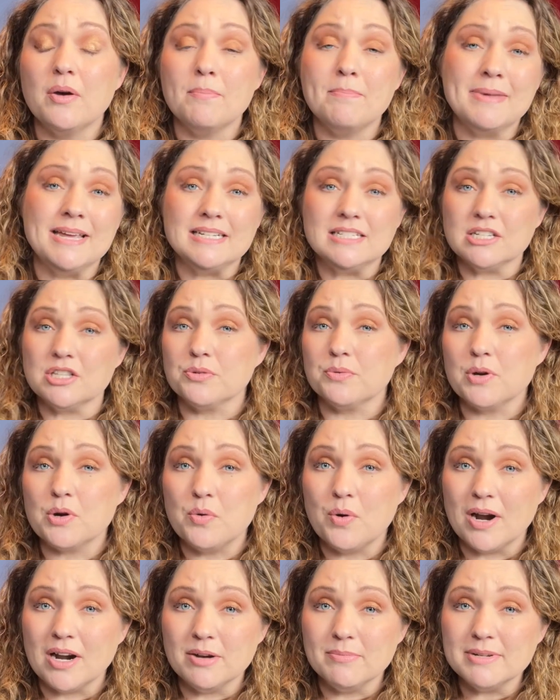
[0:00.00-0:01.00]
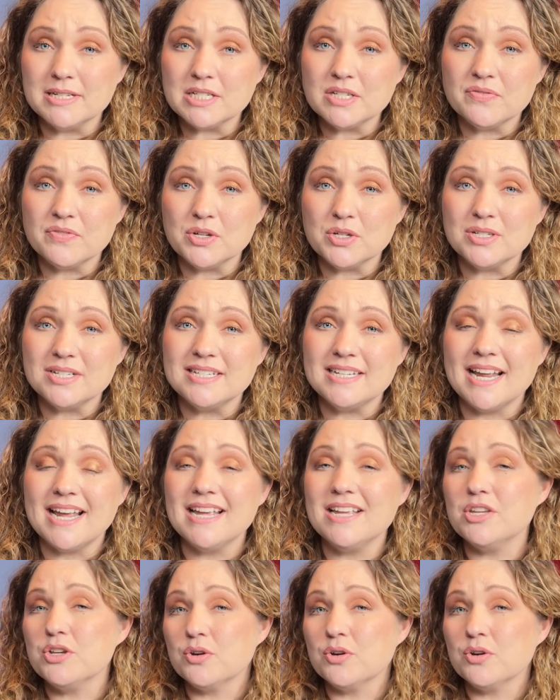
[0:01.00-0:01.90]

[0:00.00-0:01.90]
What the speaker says: meets the requirements of your state.